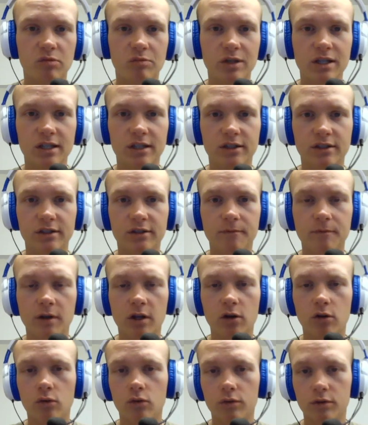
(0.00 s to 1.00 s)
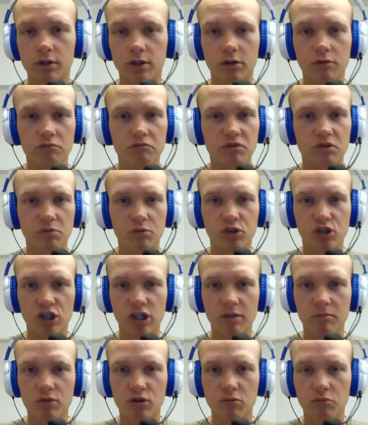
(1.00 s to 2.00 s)
beast, or some
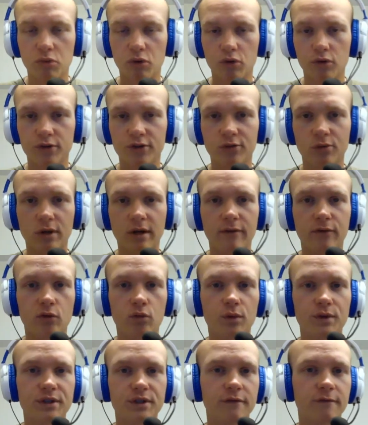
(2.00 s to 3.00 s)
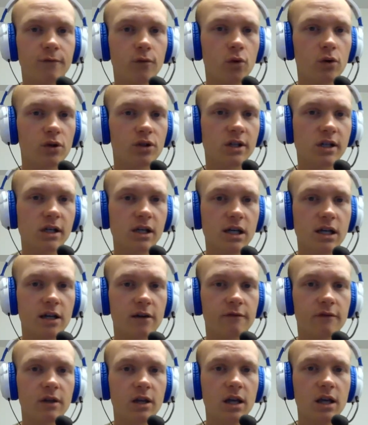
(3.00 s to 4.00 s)
sheep or bulls or whatever was unfortunate
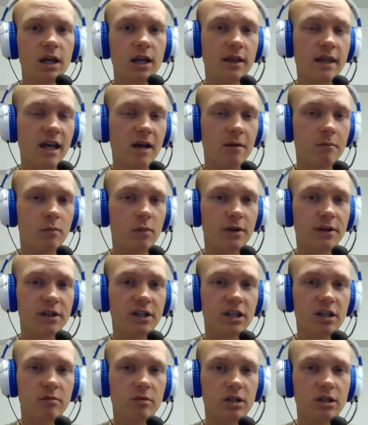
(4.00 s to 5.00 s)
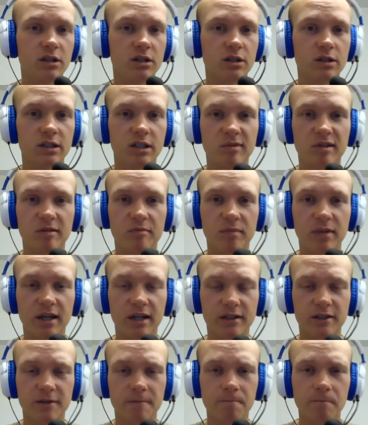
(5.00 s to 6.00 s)
enough that month to be
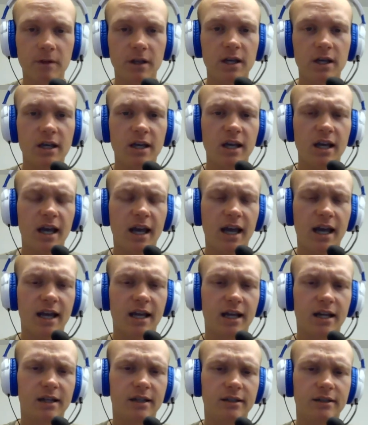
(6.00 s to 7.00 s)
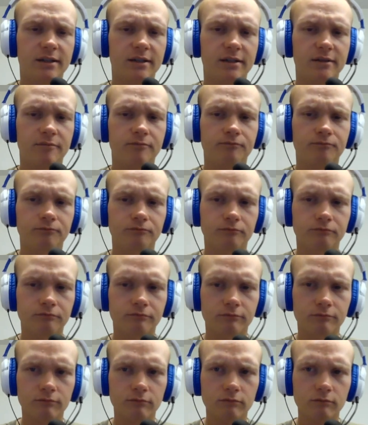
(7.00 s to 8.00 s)
picked. And
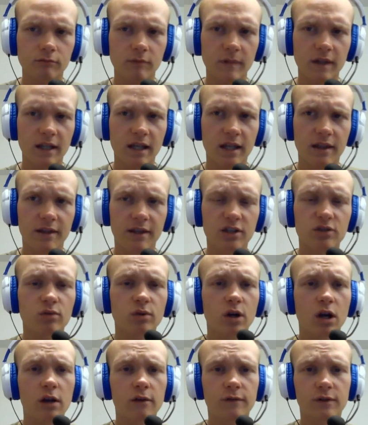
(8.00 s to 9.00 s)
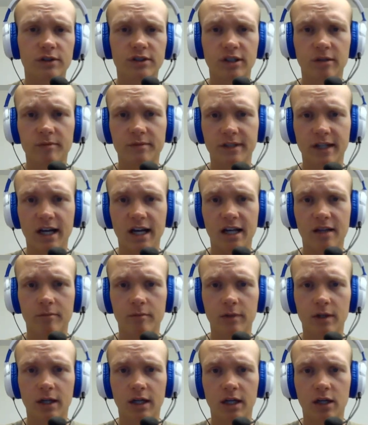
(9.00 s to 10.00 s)
this went on for some
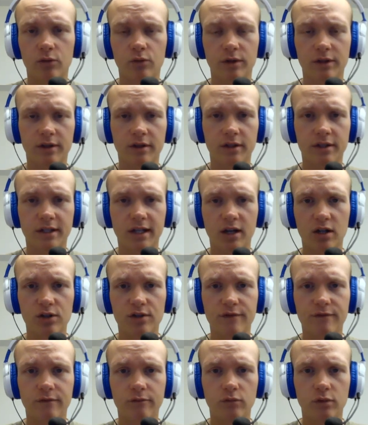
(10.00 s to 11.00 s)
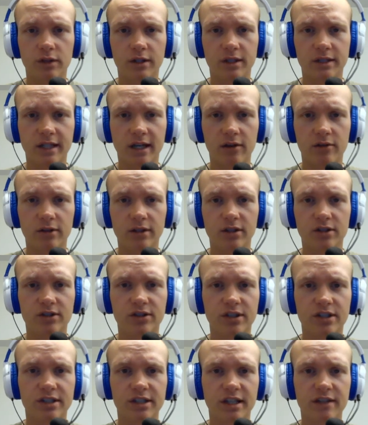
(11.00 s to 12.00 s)
time, with the town leader
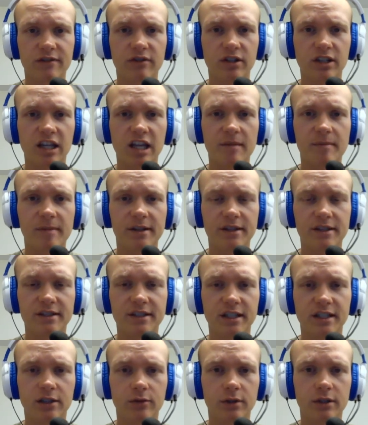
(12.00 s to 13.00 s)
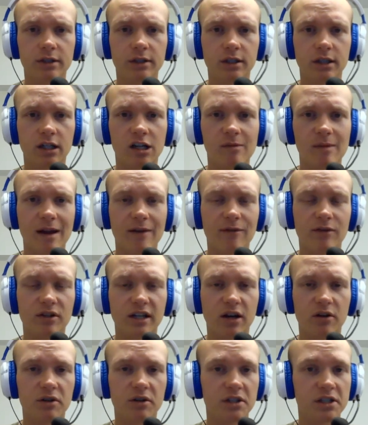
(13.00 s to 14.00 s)
successfully keeping the secret. Every
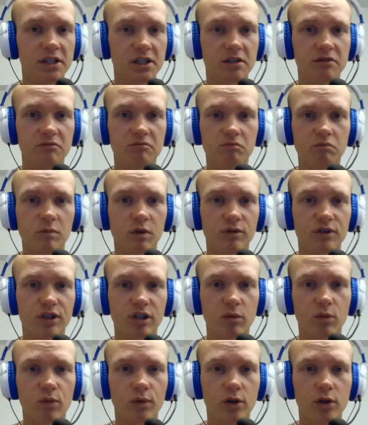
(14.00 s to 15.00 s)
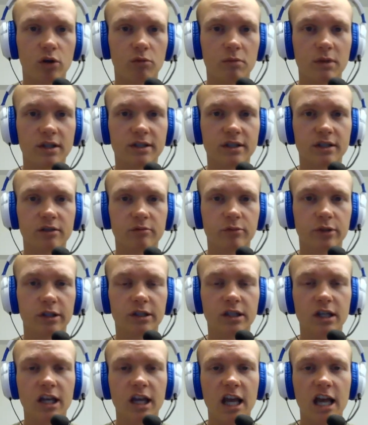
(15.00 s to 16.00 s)
now and again, someone would go missing,
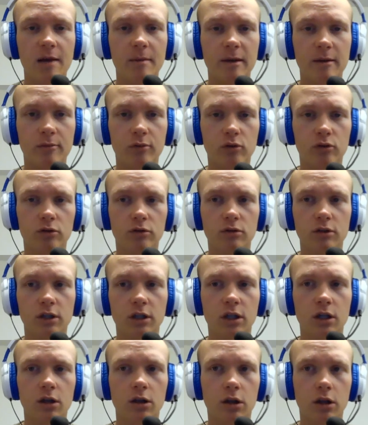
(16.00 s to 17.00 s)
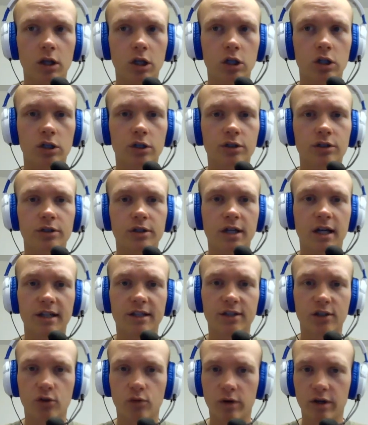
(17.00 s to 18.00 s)
but people learned not
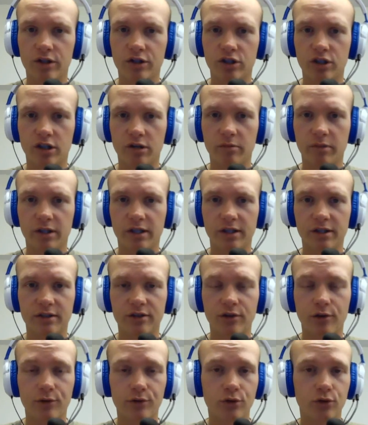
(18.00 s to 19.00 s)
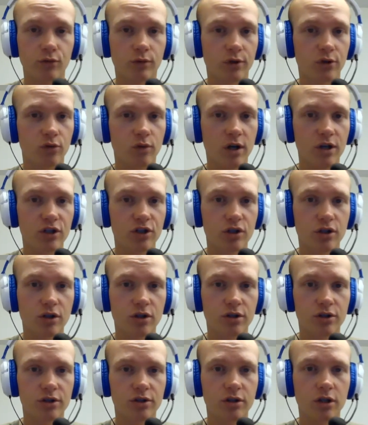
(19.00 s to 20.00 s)
to question it because those who were
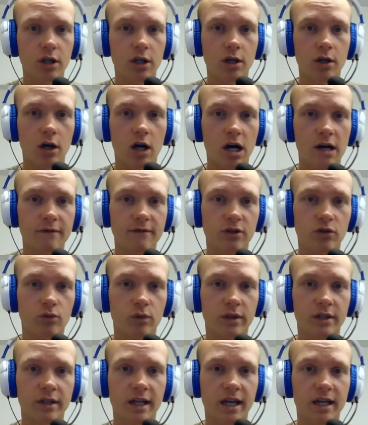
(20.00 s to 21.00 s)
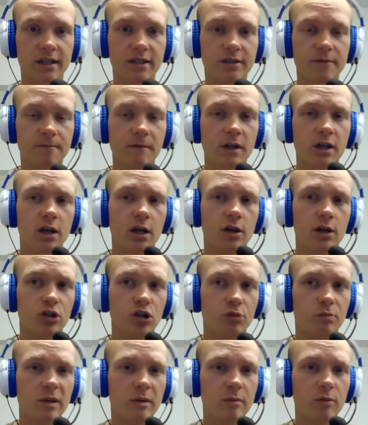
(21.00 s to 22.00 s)
questioners often went next.
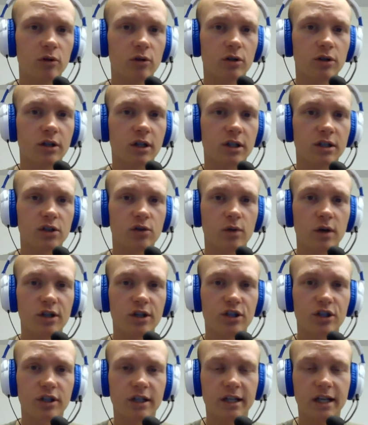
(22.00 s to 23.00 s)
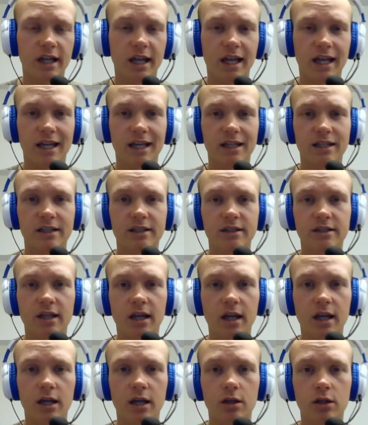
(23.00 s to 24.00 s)
So people learned not to question it, and
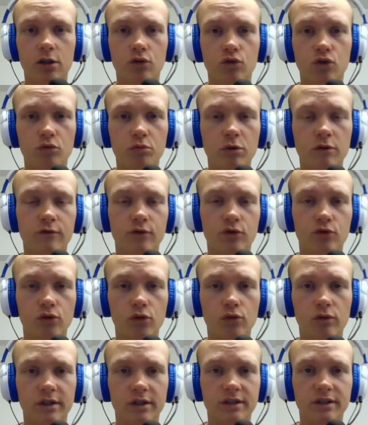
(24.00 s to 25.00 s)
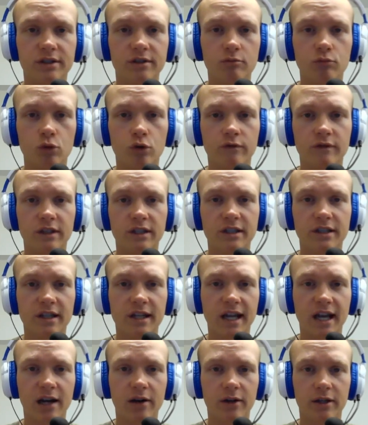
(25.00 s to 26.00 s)
a group of druids moved into
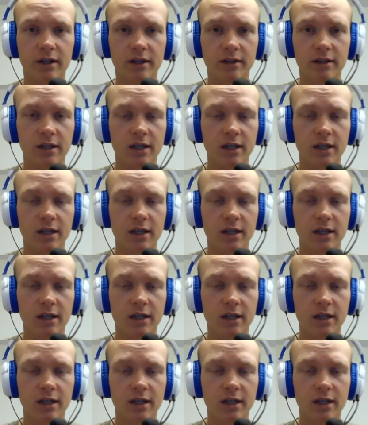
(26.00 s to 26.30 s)
the area.